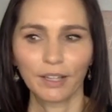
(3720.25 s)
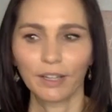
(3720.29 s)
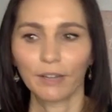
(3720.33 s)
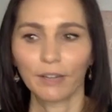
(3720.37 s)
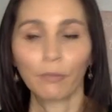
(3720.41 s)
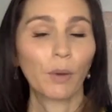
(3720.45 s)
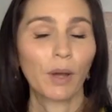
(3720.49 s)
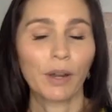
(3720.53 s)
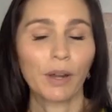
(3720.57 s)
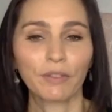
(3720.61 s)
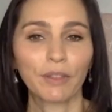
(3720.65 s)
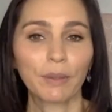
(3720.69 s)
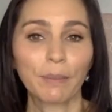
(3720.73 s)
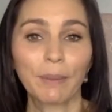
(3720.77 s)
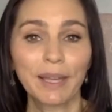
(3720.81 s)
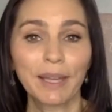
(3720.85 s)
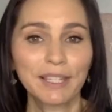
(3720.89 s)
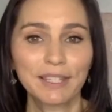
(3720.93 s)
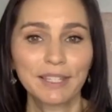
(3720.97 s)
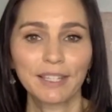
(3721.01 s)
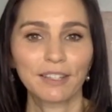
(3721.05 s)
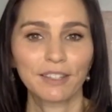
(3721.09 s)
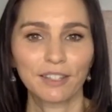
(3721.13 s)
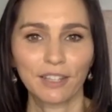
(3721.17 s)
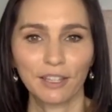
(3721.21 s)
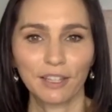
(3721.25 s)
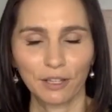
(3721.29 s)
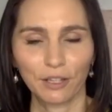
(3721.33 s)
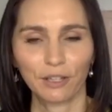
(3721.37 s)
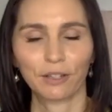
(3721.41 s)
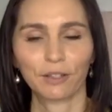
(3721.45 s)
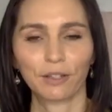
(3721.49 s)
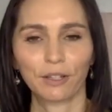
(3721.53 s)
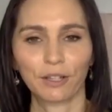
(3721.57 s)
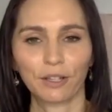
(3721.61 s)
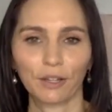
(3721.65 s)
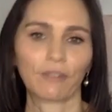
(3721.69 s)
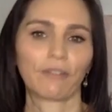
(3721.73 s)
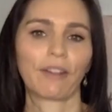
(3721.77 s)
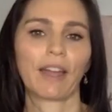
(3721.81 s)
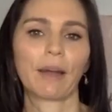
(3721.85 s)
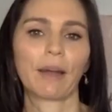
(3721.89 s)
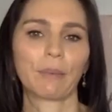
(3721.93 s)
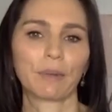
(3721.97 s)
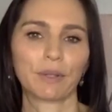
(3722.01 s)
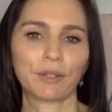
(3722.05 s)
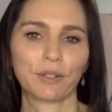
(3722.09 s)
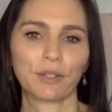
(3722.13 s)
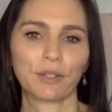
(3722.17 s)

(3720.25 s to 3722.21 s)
one of the best things that could have happened